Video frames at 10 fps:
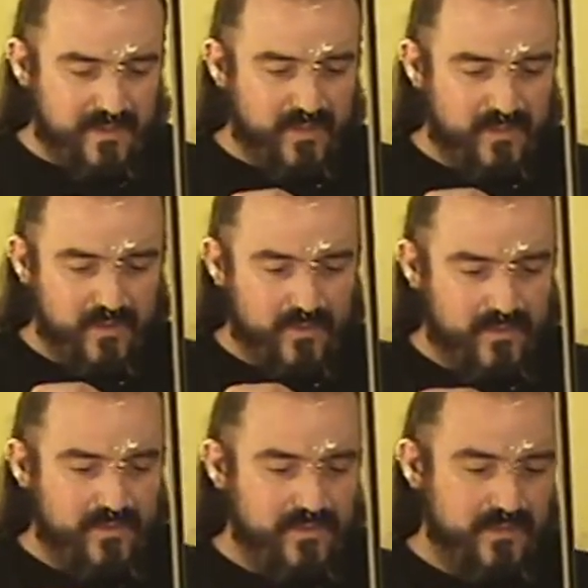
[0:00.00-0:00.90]
I pushed the
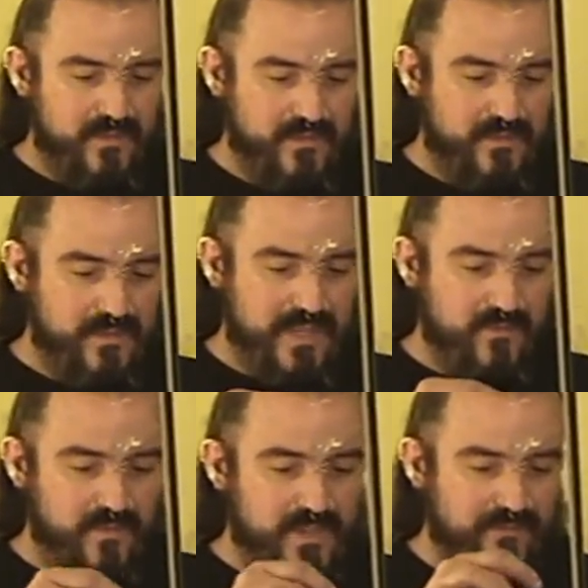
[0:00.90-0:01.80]
horns through it, so
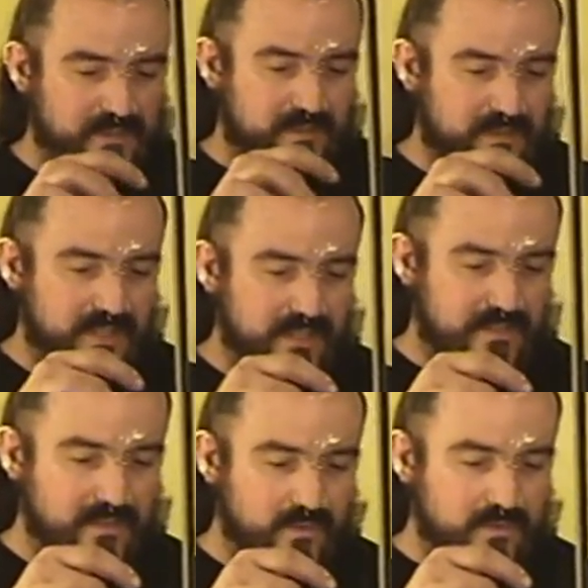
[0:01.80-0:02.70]
that will definitely look like
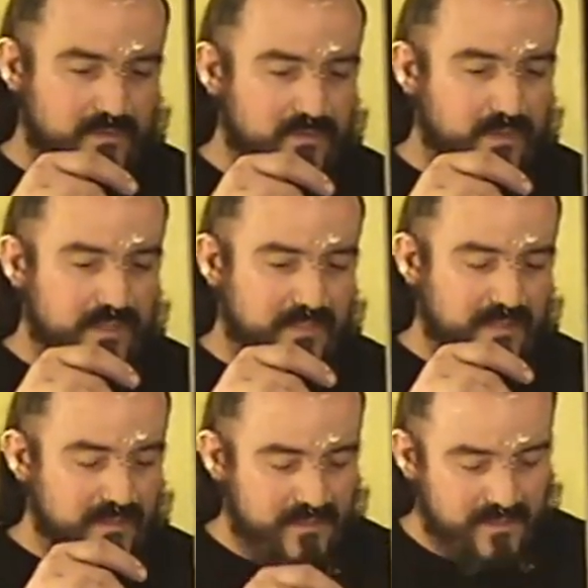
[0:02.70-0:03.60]
the horns grew right up out
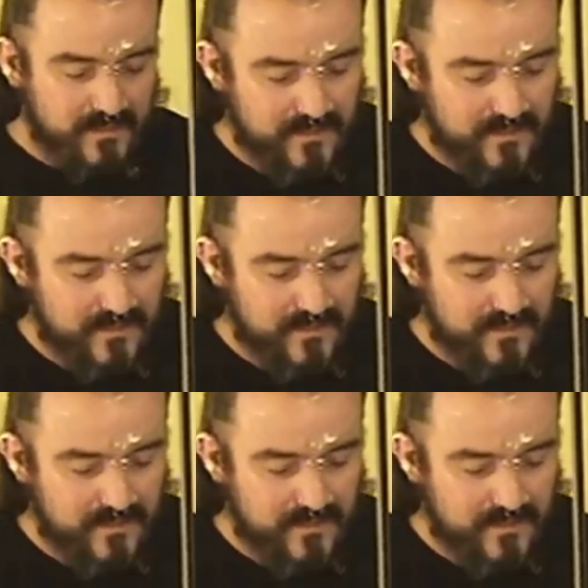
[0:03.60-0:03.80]
of the skin.